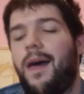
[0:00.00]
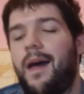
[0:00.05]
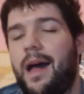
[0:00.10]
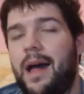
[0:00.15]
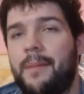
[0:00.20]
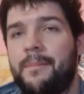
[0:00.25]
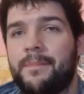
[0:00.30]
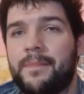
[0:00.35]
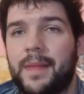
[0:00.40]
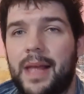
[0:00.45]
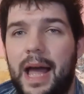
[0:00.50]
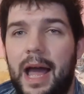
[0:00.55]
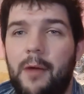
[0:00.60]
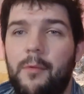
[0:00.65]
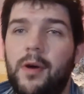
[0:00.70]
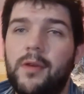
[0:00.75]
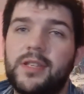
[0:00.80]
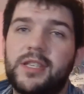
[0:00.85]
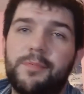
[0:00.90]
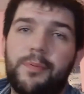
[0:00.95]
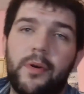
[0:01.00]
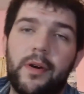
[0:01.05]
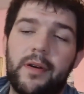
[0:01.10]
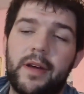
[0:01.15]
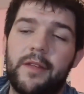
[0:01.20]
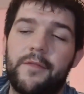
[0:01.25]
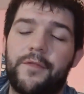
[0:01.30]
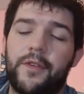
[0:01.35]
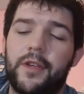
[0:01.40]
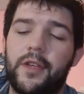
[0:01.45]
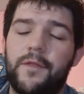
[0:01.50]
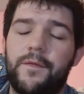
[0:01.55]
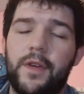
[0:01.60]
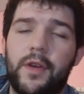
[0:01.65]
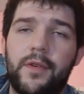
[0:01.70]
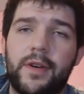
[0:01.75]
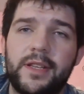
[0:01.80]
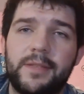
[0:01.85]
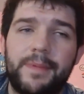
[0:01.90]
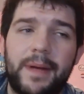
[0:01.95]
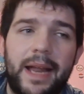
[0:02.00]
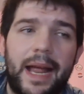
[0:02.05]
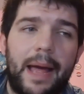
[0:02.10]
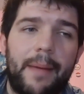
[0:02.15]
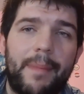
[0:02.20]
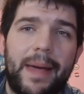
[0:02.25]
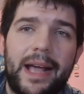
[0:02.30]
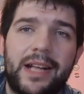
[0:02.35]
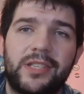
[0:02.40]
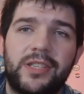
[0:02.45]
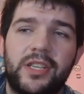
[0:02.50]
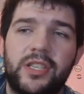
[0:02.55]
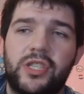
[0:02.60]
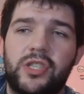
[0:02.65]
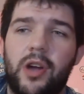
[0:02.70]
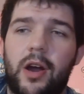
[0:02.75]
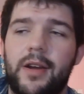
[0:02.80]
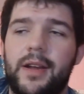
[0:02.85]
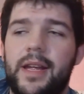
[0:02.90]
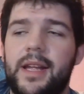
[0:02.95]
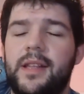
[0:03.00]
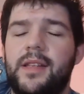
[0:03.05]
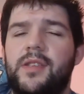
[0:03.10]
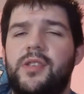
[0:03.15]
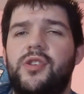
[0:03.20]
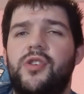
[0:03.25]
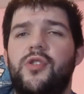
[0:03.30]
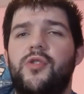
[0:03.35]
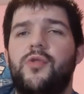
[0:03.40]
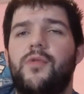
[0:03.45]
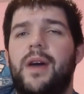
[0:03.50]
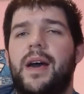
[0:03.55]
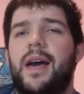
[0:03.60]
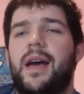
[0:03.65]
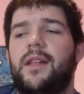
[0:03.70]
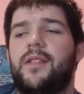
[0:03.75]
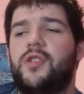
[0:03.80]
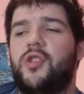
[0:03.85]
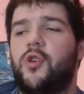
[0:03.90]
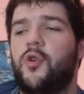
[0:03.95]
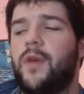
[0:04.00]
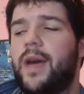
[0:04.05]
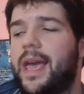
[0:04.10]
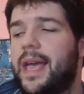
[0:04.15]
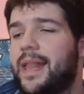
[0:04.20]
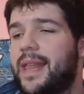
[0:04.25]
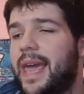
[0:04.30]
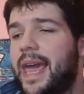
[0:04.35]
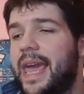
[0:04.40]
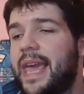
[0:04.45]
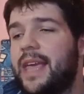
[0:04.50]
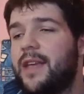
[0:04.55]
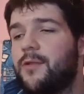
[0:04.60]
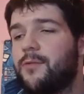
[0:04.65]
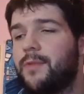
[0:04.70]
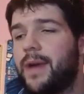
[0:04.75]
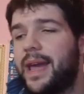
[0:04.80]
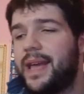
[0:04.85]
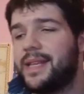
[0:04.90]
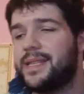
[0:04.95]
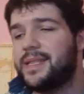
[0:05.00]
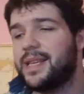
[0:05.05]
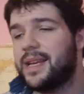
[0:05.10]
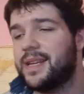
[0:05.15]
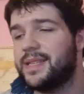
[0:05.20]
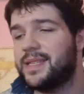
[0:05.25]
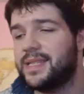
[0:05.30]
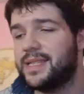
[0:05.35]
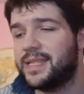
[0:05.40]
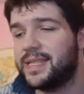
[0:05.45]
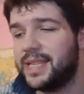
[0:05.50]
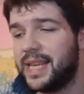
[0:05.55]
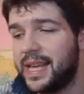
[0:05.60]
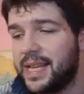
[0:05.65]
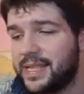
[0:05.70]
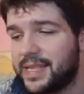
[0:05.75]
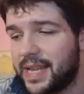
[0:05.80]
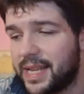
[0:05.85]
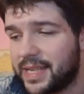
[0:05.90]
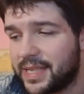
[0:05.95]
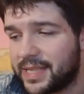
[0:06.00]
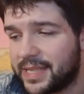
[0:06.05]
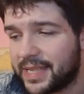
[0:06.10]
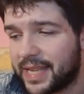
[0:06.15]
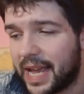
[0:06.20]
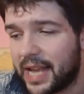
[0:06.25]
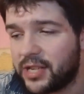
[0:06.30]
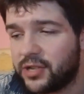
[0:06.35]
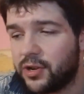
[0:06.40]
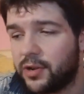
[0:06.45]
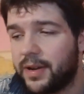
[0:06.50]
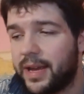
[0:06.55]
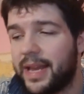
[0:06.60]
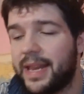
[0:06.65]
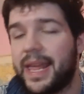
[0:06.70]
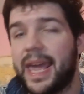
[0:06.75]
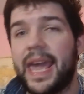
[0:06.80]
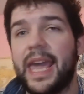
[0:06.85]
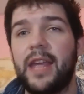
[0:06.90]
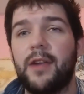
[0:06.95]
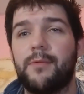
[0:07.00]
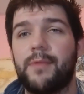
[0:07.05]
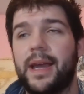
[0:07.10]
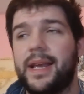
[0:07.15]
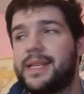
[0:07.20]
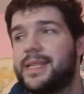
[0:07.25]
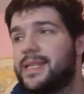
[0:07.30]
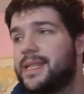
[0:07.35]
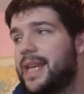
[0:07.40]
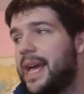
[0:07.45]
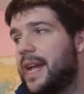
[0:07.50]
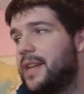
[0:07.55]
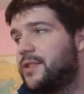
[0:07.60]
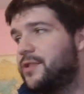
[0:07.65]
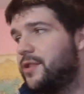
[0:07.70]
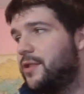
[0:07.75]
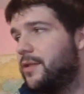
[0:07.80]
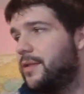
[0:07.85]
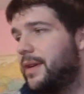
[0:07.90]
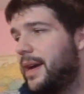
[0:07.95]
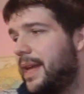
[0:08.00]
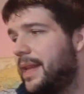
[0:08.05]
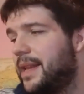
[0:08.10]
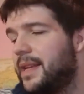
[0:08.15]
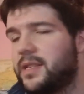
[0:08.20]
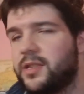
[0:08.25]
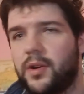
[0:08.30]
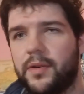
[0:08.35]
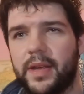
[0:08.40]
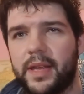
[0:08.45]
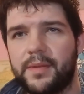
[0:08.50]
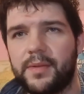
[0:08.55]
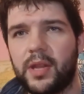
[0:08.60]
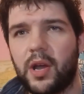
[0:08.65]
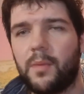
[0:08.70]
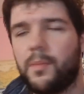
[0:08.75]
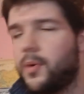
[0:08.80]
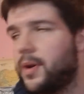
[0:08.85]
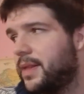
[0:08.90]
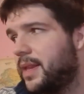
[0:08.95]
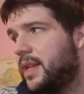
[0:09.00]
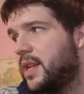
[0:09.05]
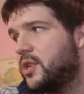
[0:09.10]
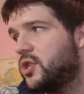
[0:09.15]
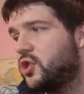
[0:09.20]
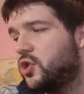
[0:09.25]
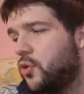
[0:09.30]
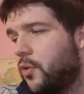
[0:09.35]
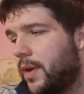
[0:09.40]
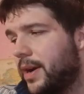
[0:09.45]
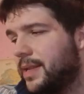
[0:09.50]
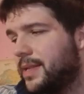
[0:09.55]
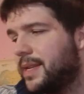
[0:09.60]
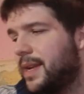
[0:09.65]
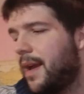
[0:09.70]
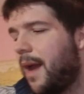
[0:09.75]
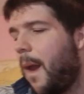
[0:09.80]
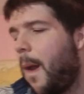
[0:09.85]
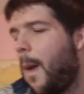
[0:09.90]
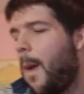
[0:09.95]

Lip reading: I won't spoil it for you viewers, but I'm actually starting to do an 8-race season schedule, an 8-race schedule. And it's only no more than a short